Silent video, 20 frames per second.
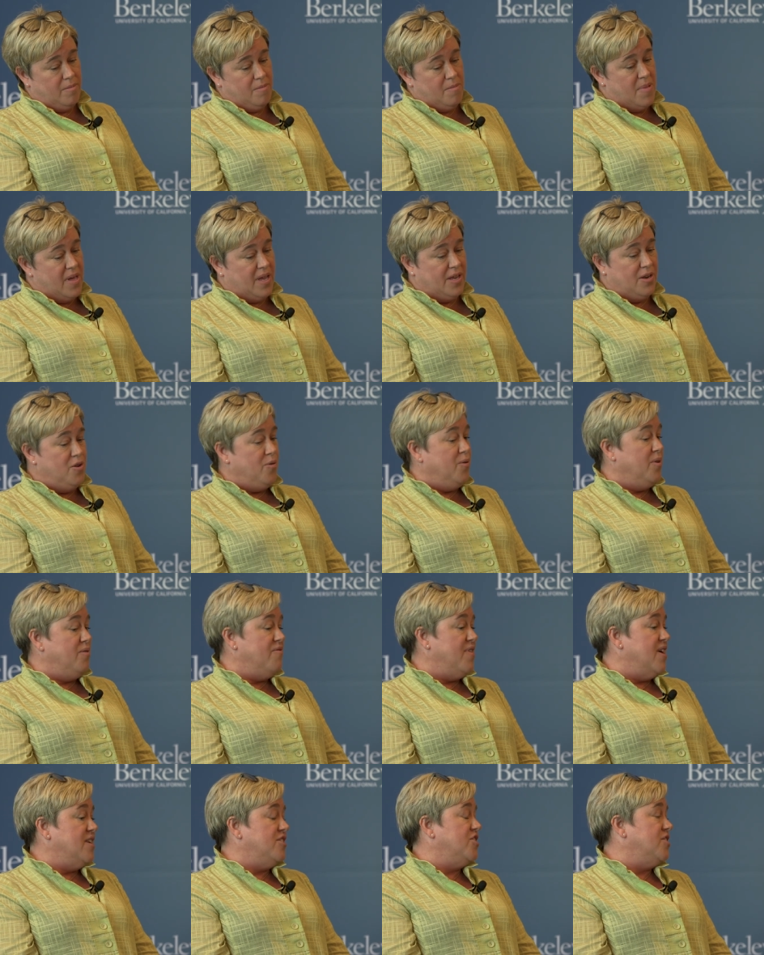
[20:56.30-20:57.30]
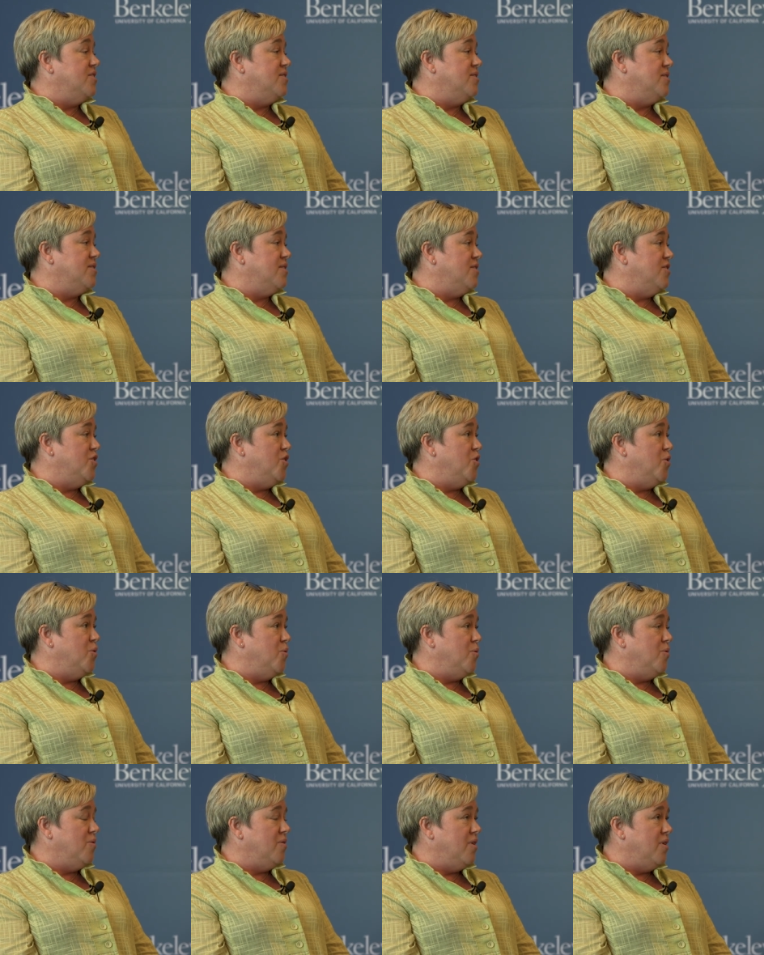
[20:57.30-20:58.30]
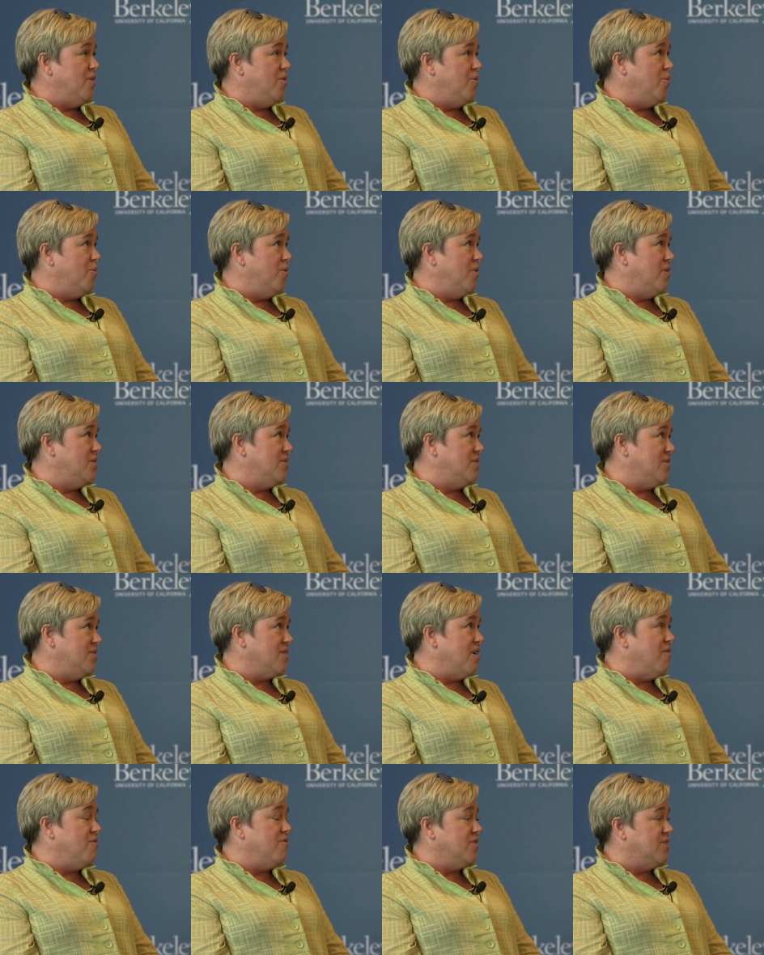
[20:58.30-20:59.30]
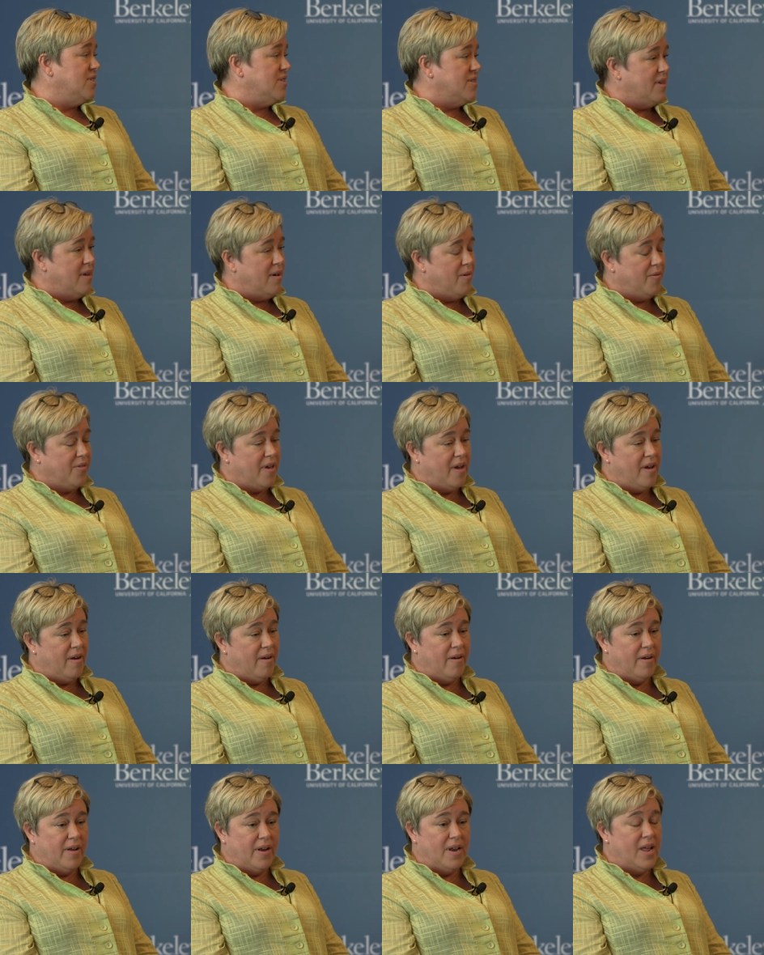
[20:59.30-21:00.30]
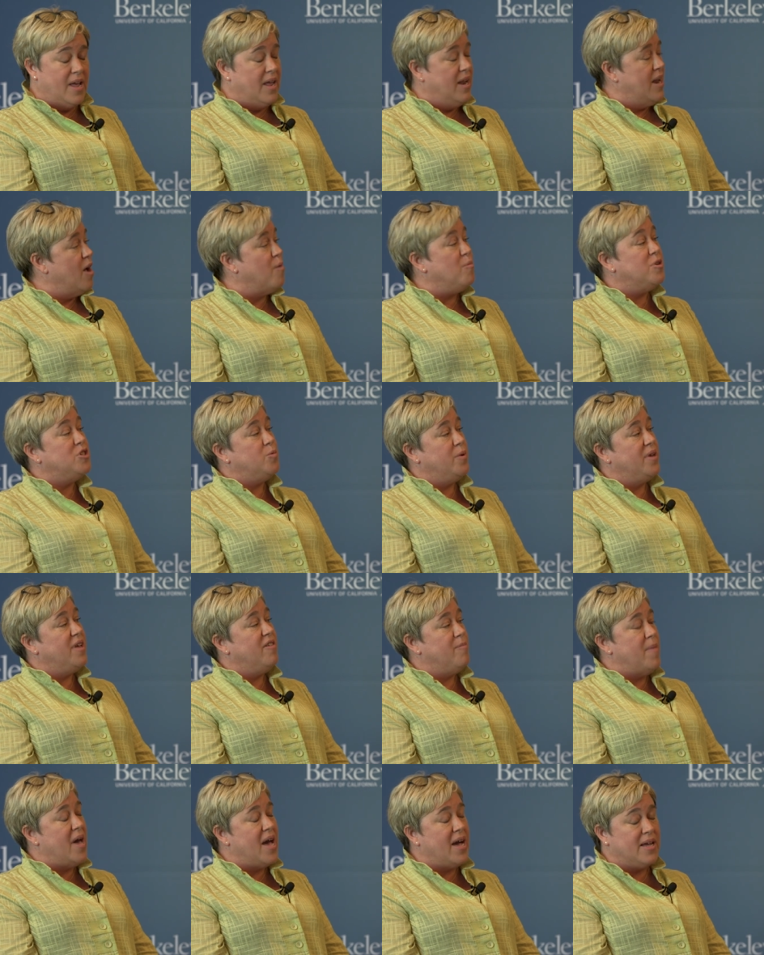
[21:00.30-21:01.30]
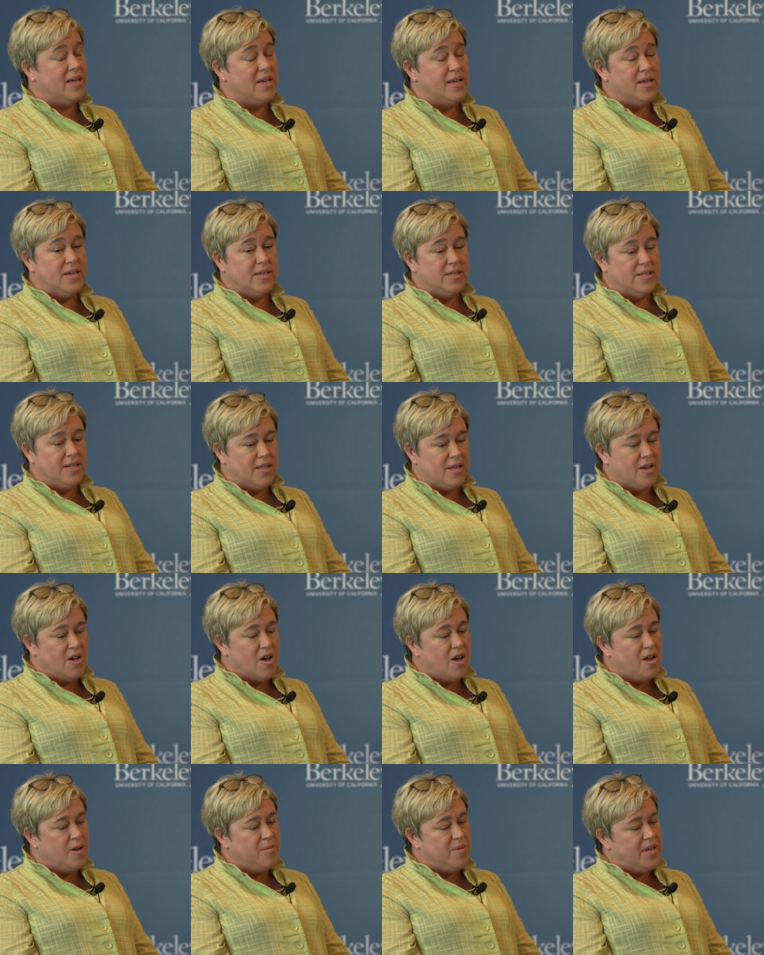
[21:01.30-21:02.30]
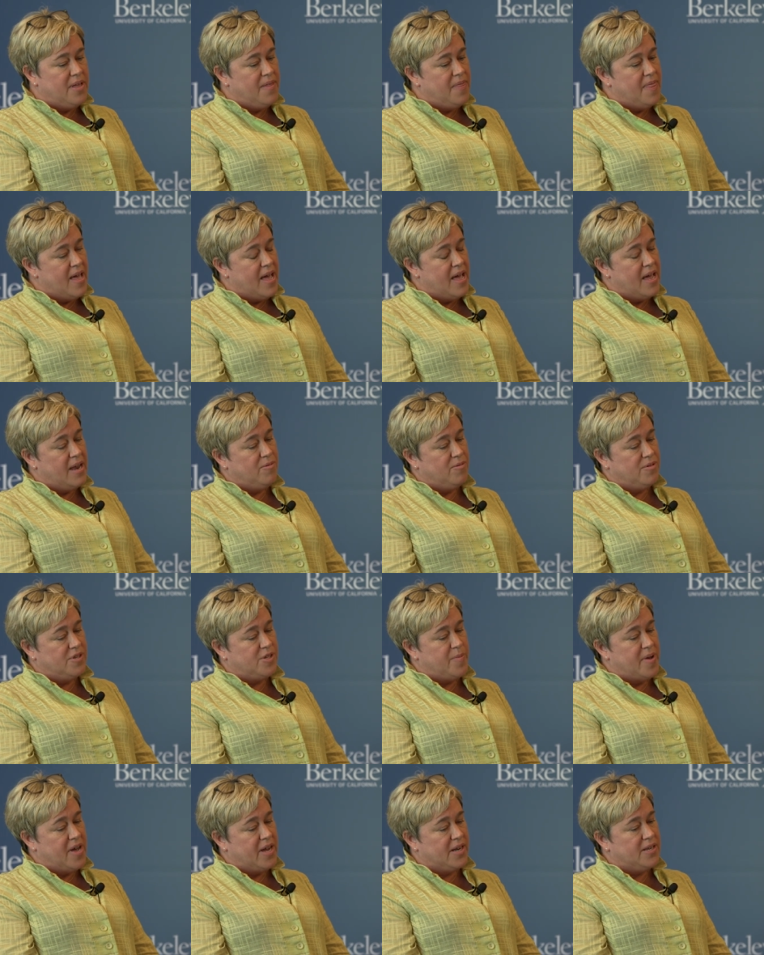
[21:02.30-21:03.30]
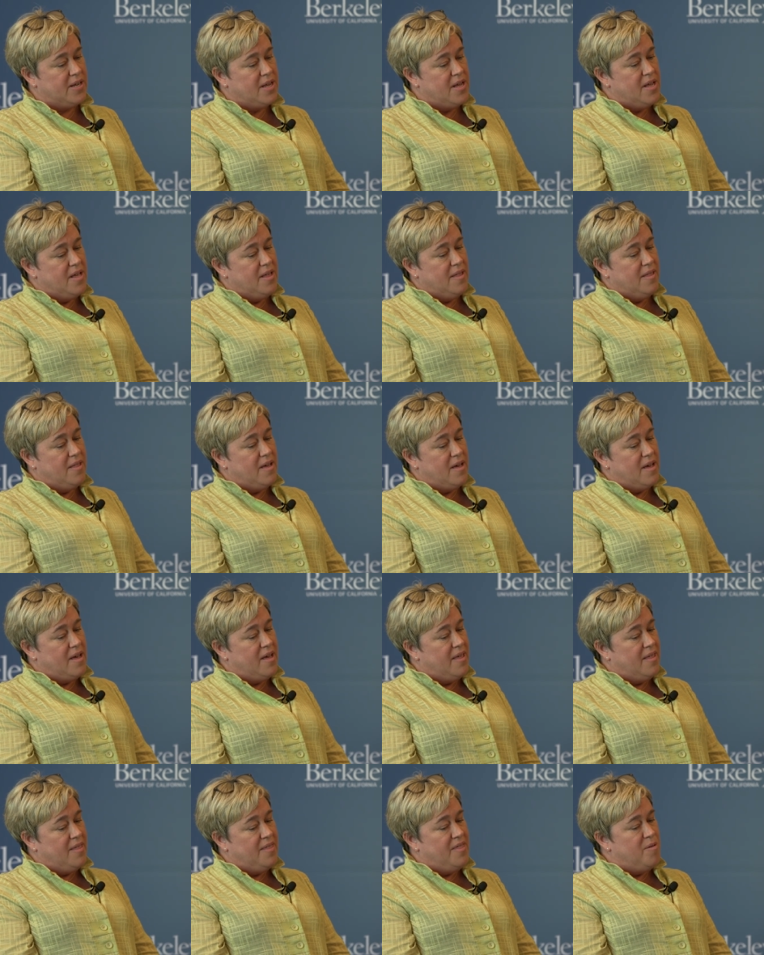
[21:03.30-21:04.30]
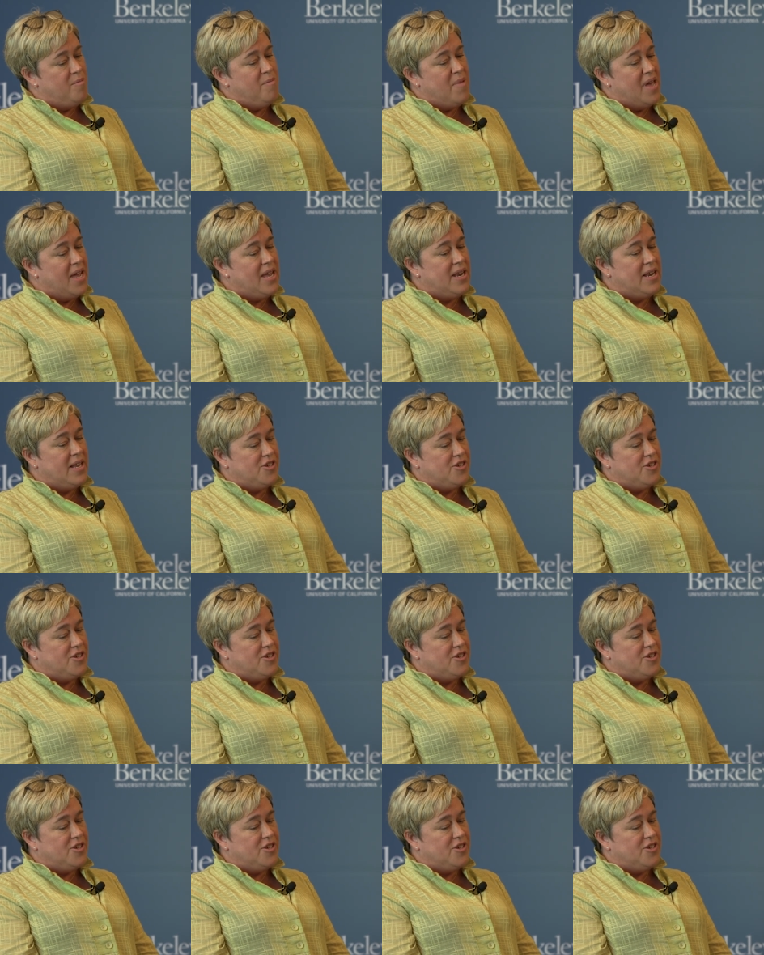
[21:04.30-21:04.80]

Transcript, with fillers: make new inventions and new, new uh, discoveries in healthcare and, and how much we give back to the economy in that respect. Uh, the main